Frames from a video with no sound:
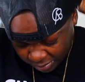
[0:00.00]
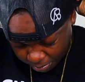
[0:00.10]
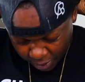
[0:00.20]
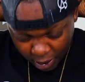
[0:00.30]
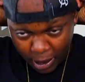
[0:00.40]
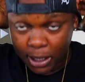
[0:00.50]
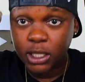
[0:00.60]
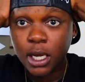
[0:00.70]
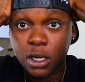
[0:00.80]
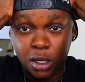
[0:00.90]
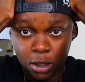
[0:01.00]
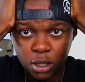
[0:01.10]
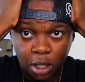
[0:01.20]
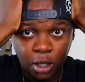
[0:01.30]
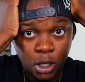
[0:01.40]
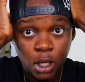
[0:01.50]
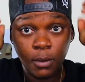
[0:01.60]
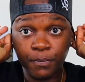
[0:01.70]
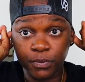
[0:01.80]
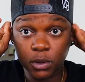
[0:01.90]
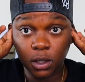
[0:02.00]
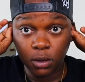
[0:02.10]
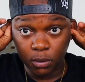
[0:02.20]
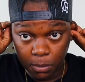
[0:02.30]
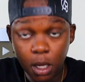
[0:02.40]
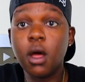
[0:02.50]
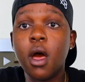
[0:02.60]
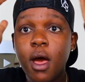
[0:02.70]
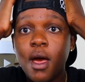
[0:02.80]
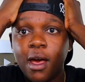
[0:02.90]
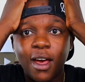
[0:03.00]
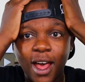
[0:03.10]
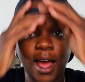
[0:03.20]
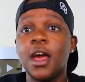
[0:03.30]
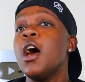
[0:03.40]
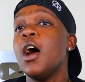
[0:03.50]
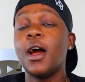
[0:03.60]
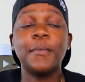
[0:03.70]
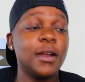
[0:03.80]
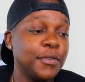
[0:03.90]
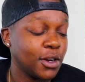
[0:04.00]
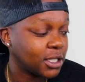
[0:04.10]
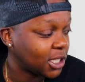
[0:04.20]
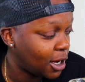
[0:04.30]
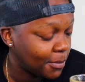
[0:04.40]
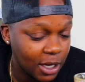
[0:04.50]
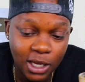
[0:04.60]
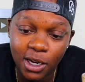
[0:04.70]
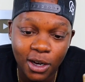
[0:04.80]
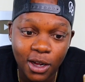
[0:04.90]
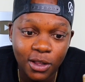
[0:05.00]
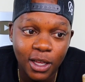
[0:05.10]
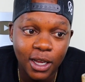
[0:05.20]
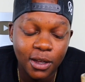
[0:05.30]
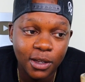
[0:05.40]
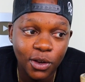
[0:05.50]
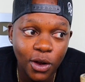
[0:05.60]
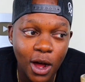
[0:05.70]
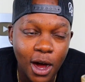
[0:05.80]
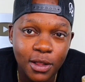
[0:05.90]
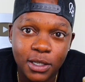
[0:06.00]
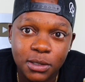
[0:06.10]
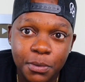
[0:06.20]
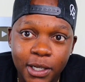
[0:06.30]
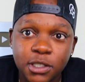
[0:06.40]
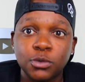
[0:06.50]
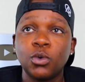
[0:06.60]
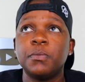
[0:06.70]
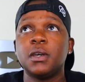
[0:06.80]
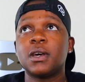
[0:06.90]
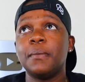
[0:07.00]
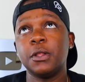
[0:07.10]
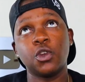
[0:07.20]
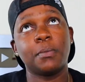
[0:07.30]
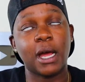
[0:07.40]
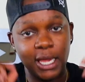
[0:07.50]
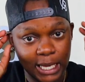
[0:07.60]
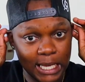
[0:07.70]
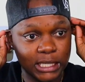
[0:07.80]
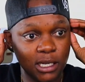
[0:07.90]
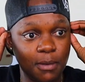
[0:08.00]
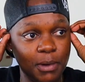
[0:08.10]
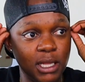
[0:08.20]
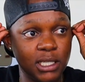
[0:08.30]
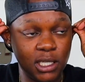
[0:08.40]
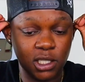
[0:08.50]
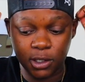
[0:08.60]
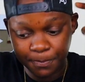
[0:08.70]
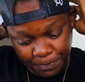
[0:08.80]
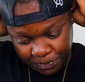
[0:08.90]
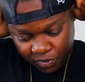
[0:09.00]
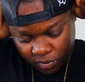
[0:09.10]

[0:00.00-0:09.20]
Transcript: Big ass head. Damn. But if you'd have told me a year ago that, you know, all these blessings would be coming through my hands, the ability to